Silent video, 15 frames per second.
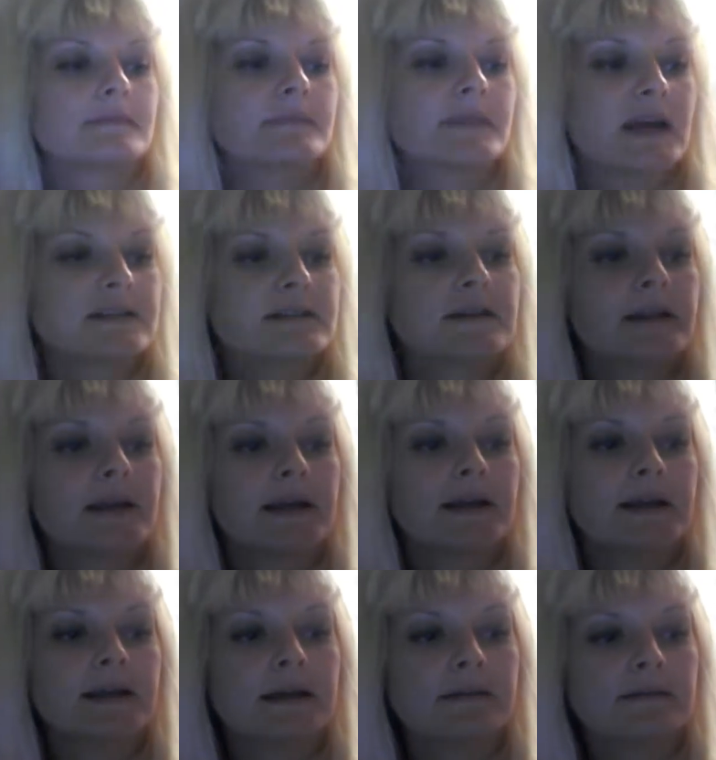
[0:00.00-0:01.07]
That's the
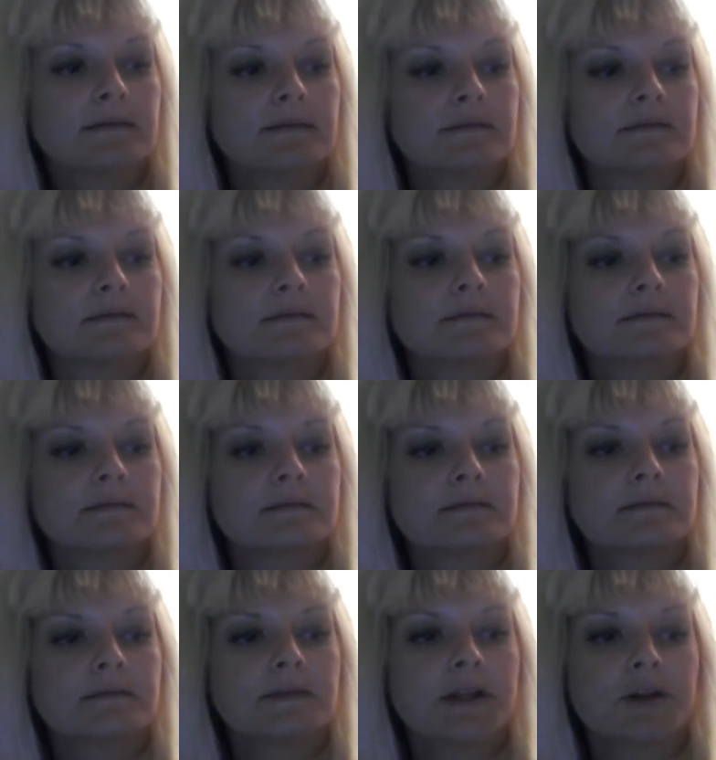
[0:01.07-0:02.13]
lady
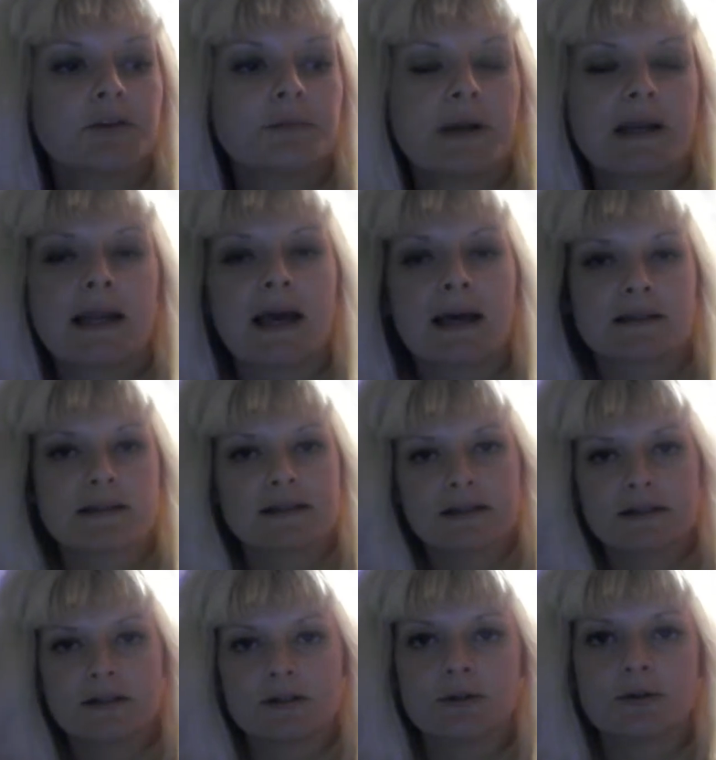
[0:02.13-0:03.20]
that you've been nasty
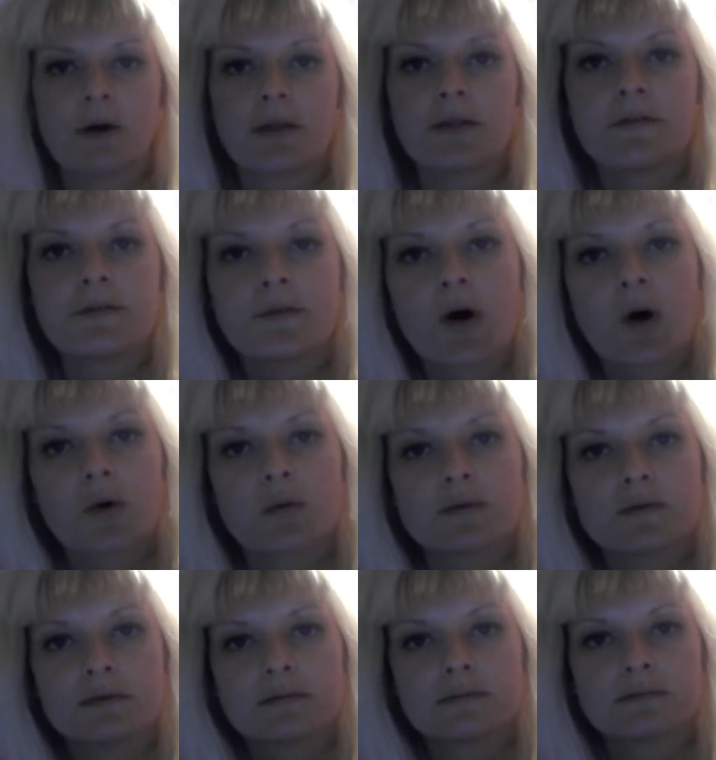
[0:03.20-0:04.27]
to on the
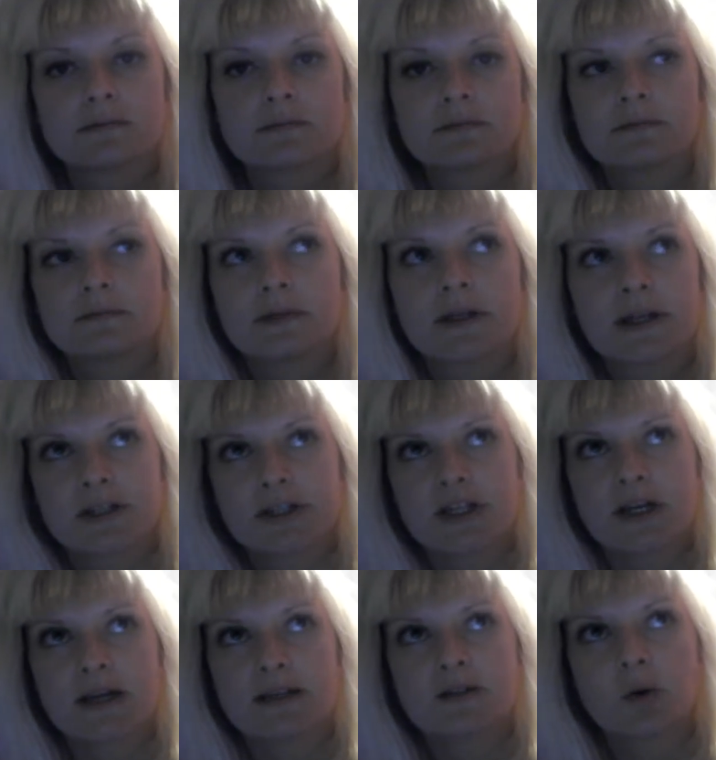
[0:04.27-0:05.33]
phone because
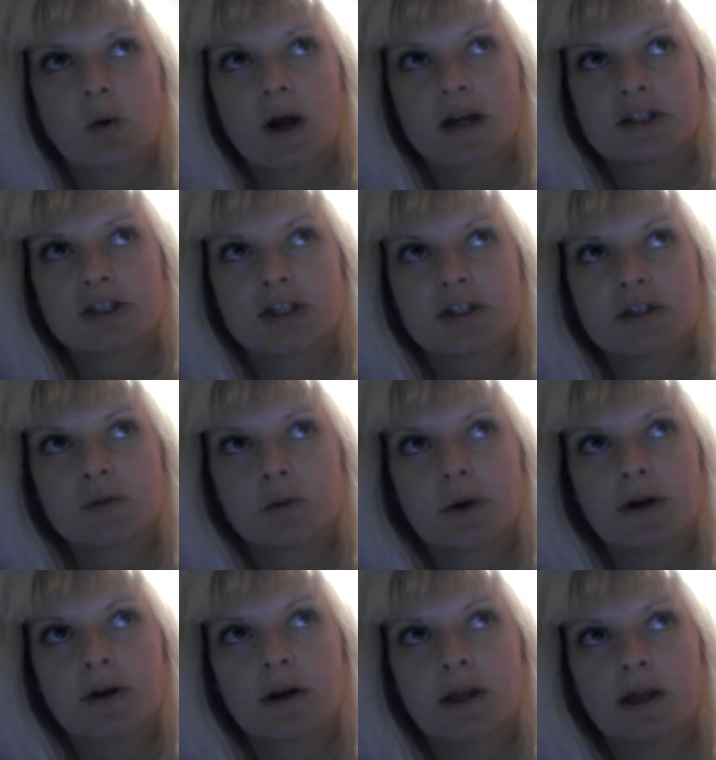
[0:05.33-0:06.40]
she has questions,
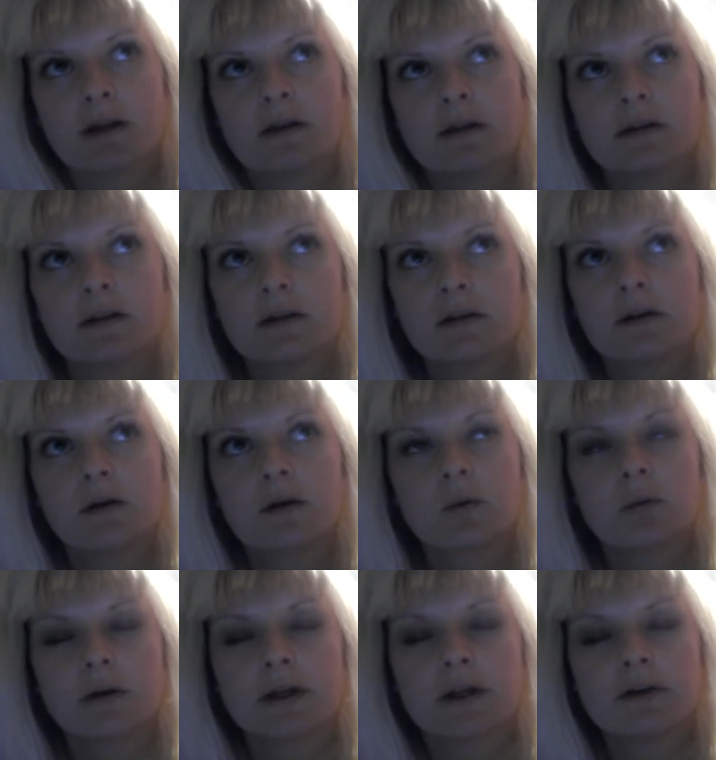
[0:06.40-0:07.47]
wondering
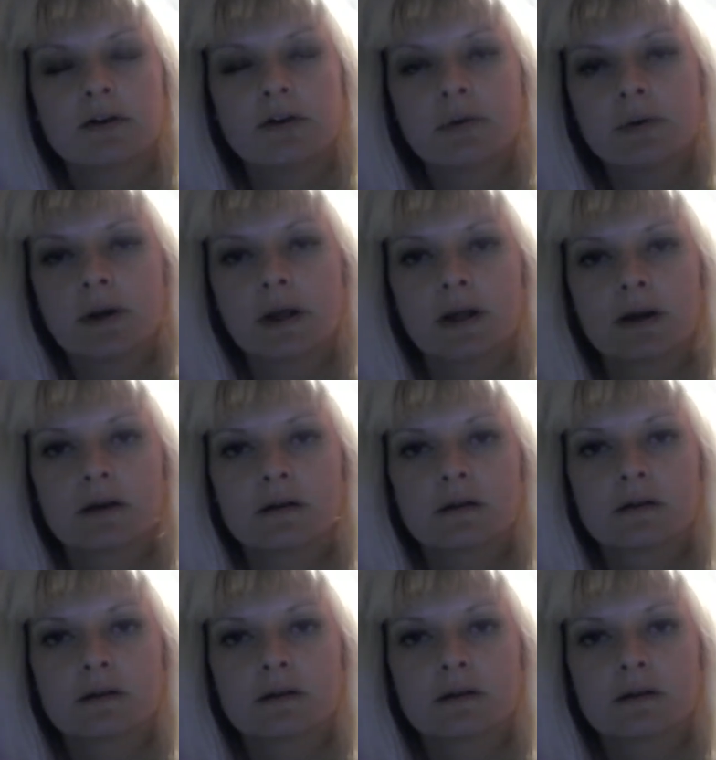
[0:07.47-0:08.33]
what you're doing